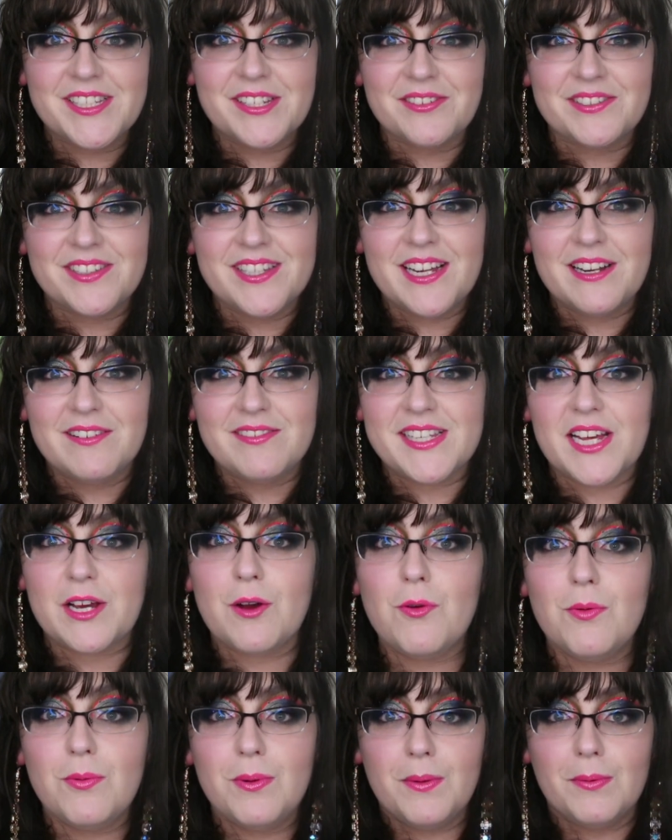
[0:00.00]
So Sahil was like,
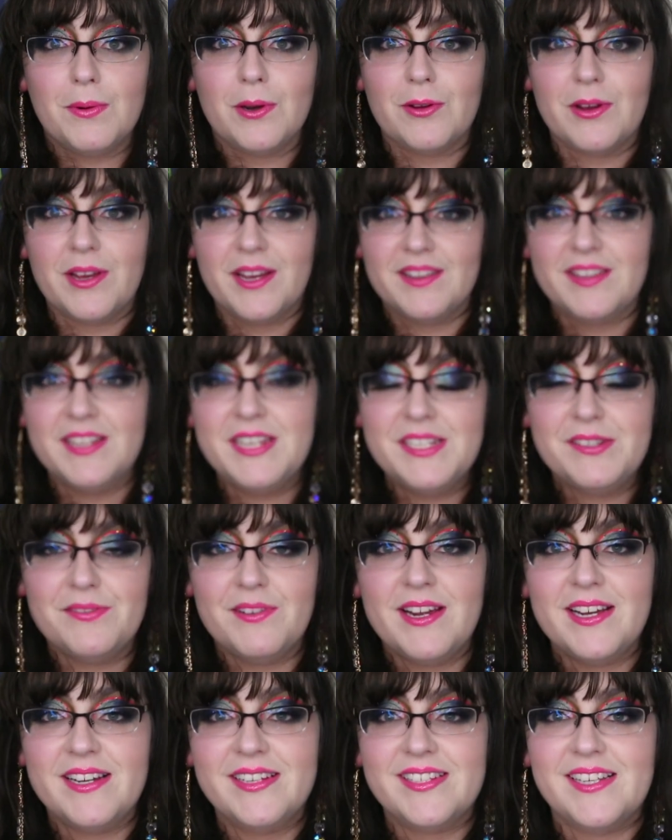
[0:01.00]
oh, we were looking at these
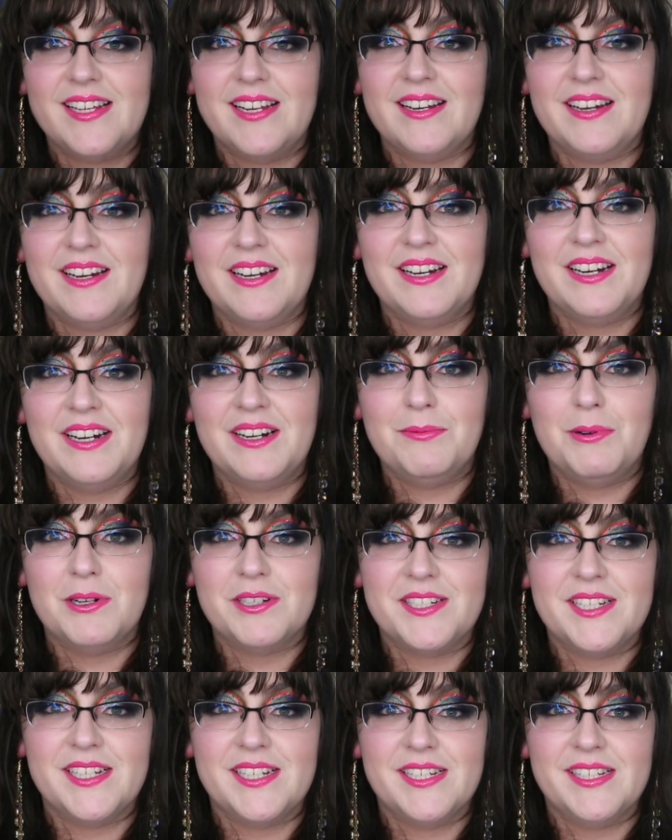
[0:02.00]
rings and I
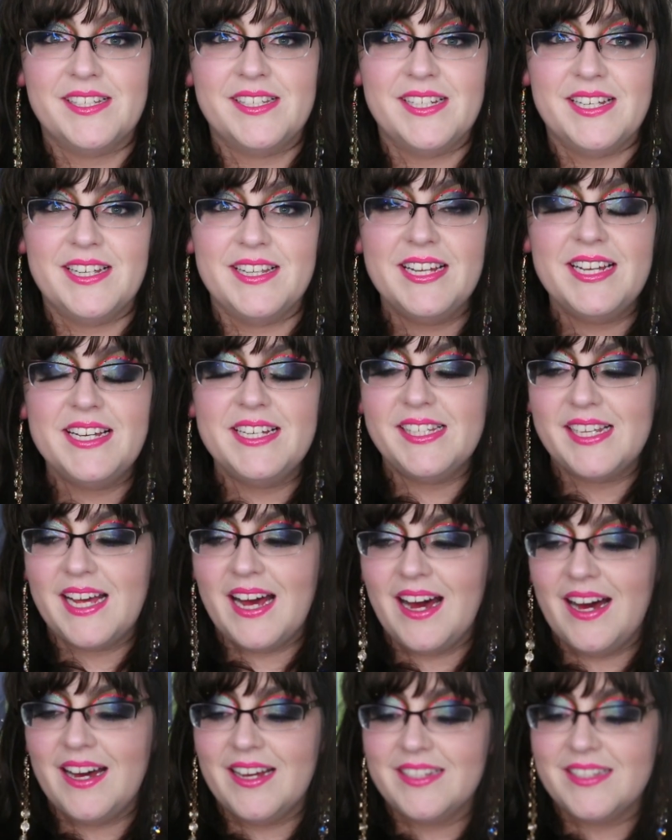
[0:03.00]
want to see these.
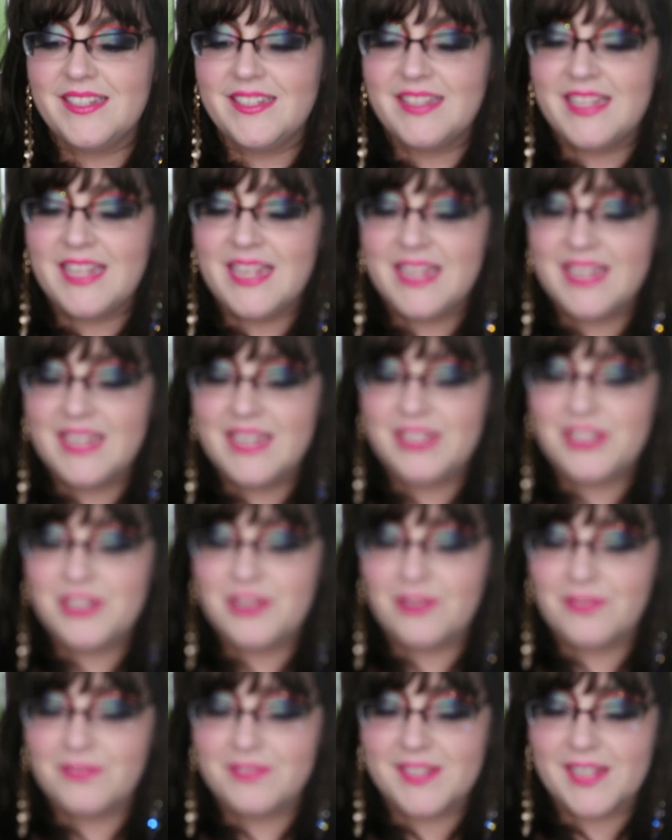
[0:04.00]
And the
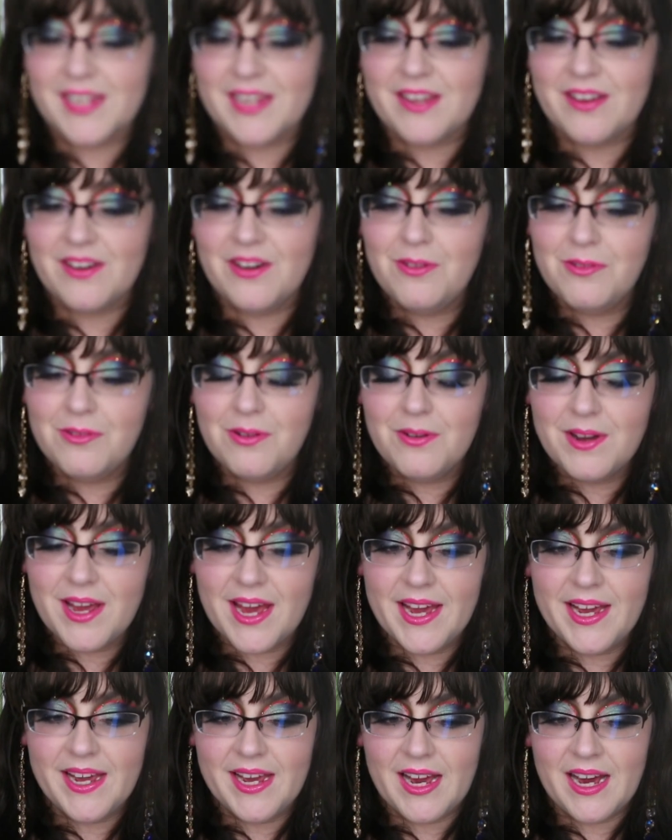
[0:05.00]
jeweler was like, oh,
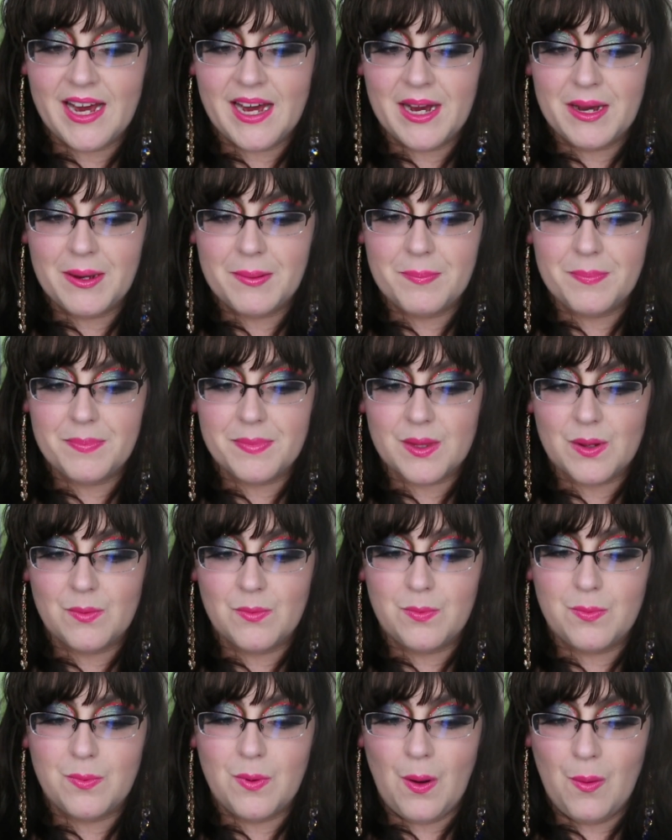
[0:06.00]
okay,
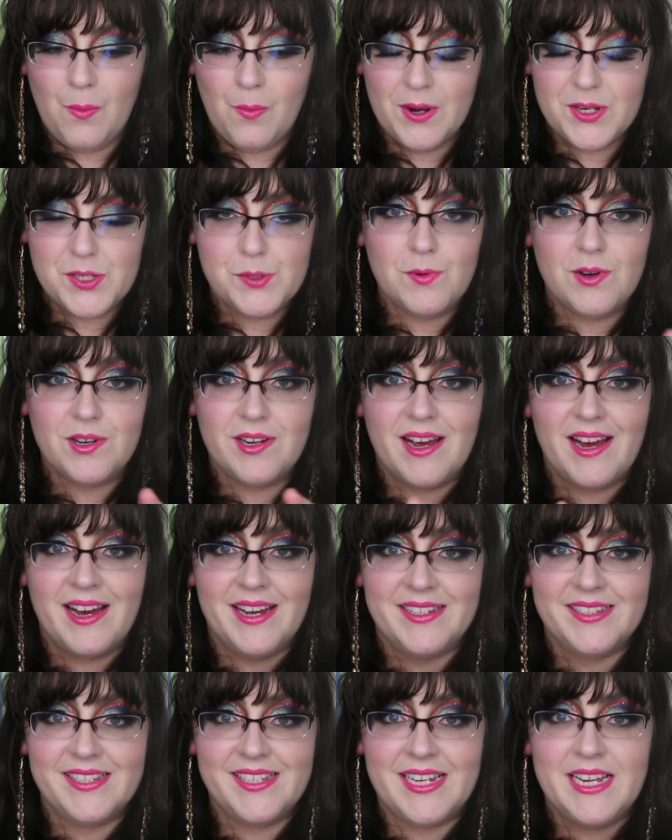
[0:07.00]
which one?
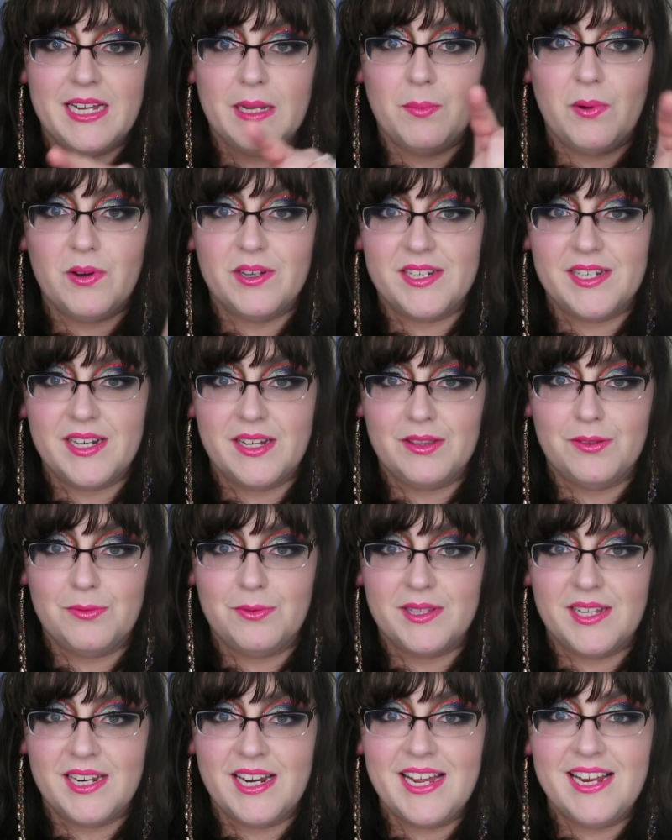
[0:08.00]
And Sahil pointed out the
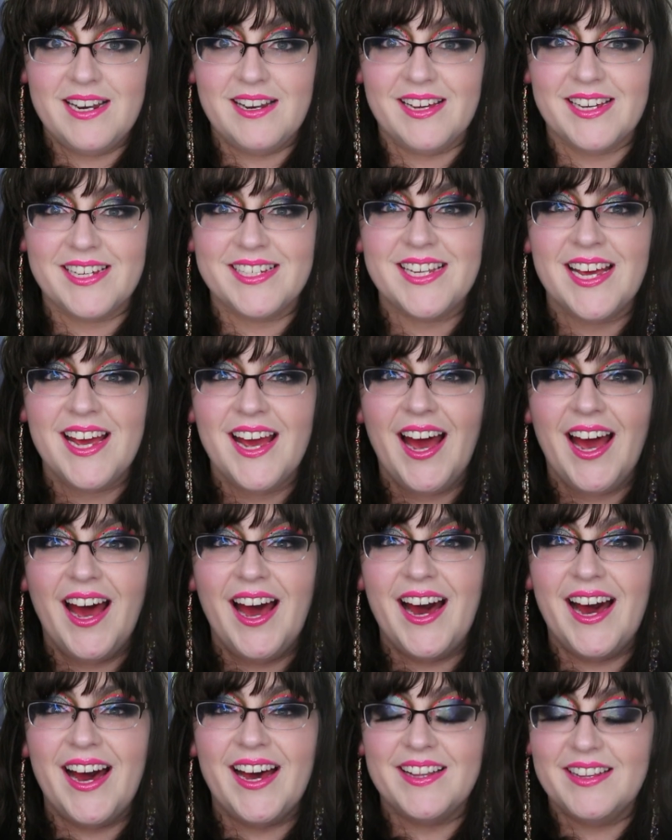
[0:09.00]
one that he liked.
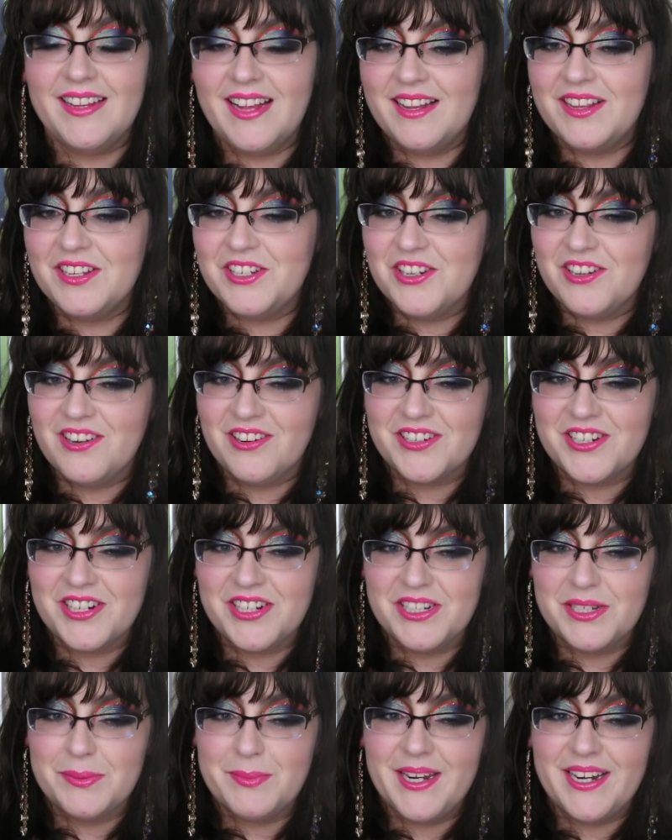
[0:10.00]
And then the jeweler
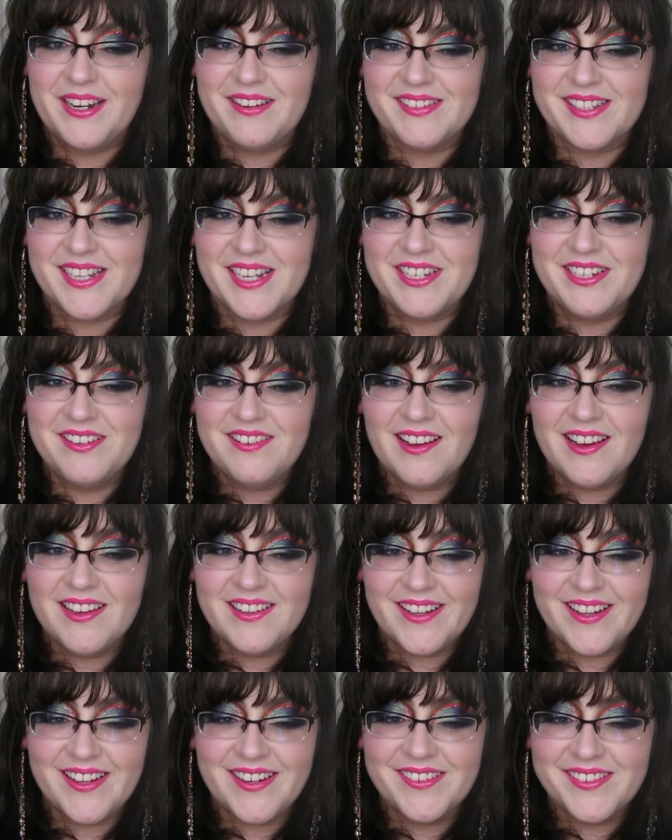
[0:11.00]
turned to me and he was like, do you
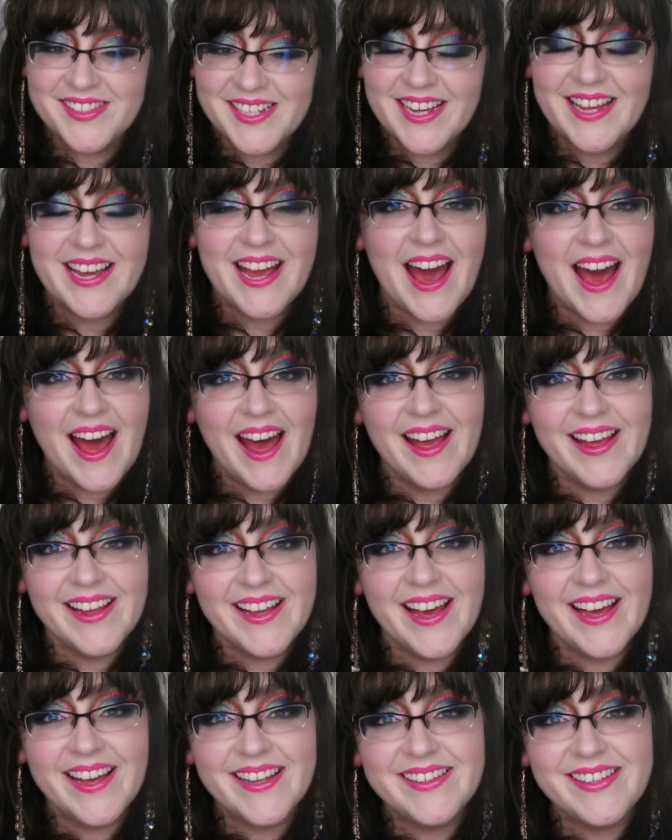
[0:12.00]
like that? And I was like,
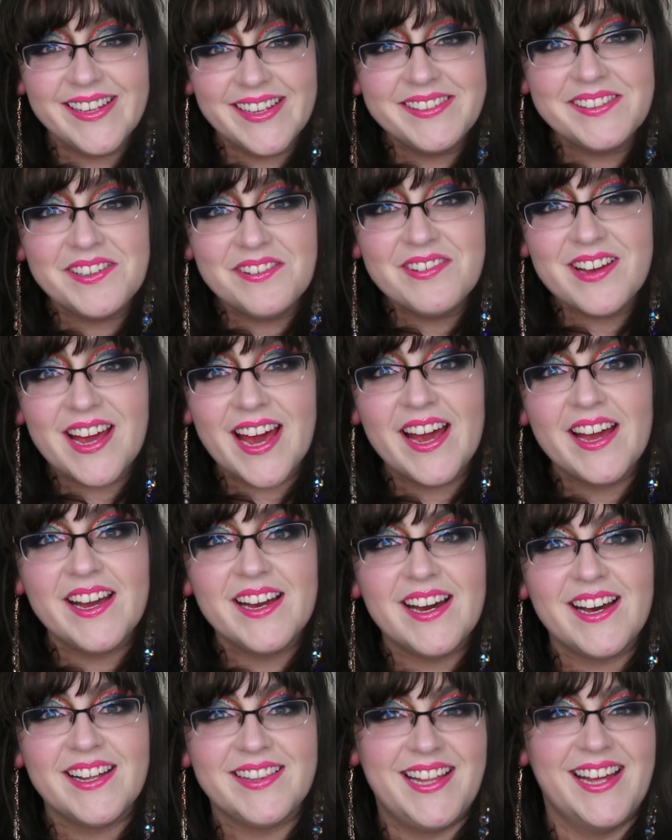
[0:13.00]
yeah, it's
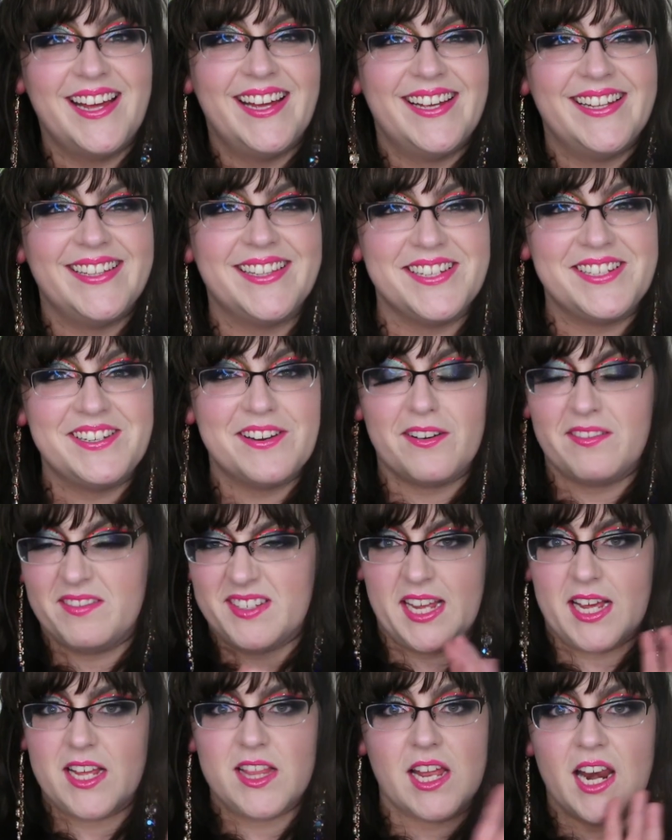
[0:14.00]
okay. And then the jeweler
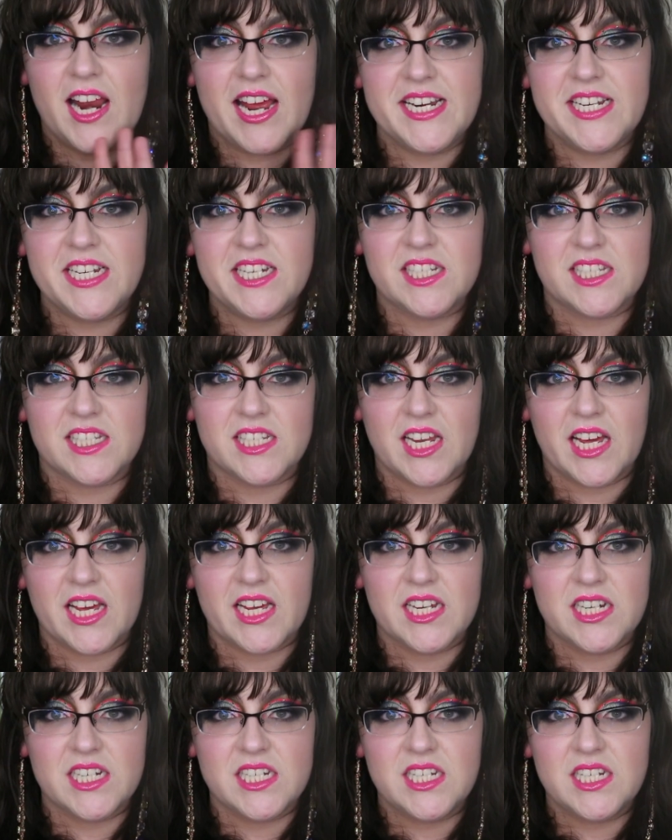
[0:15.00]
was like, the lady doesn't
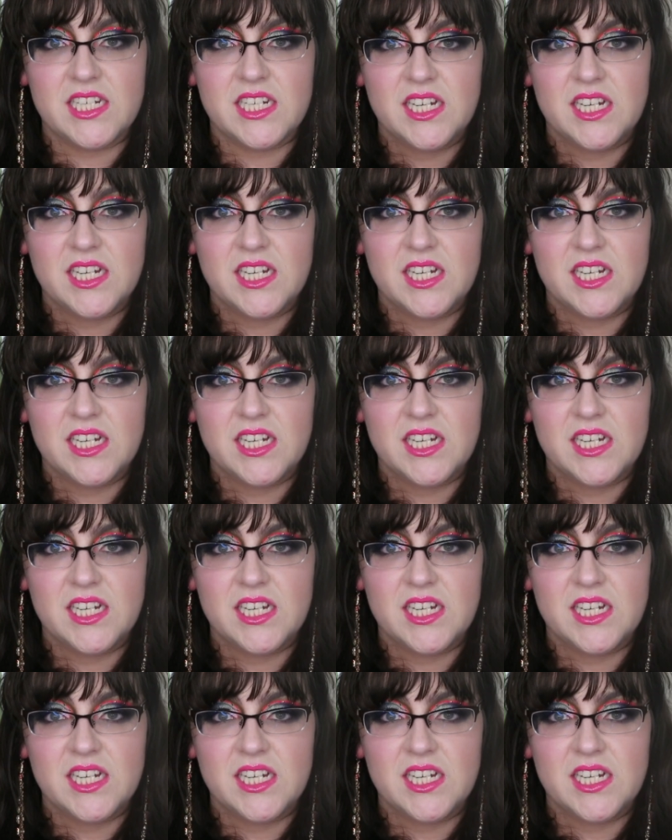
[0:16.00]
like it.